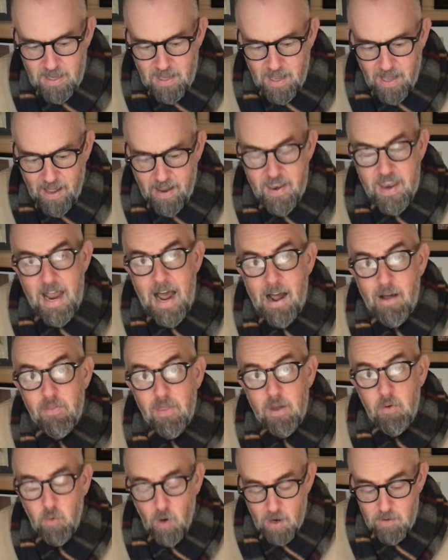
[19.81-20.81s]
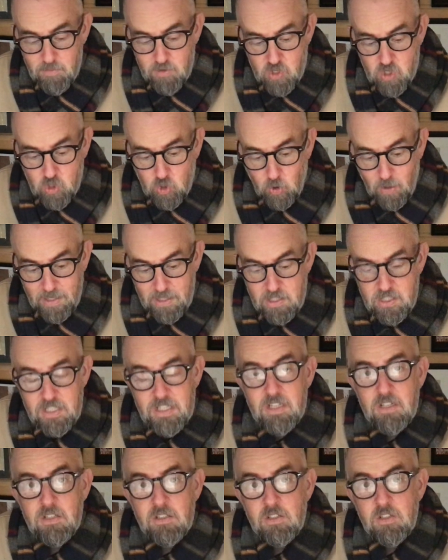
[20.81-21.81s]
and now they roam the streets,
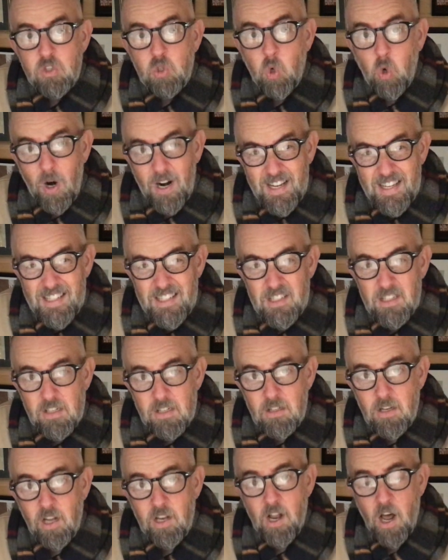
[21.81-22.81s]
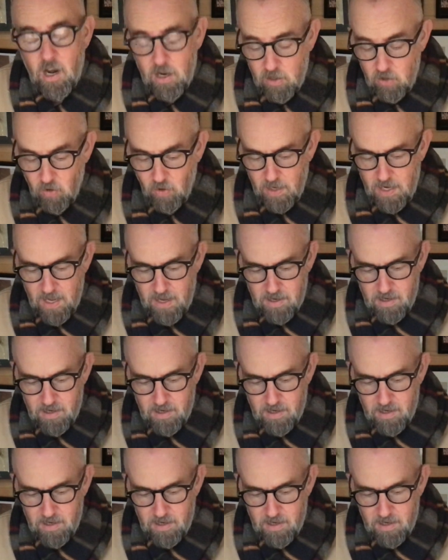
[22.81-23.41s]
crazed and hungry.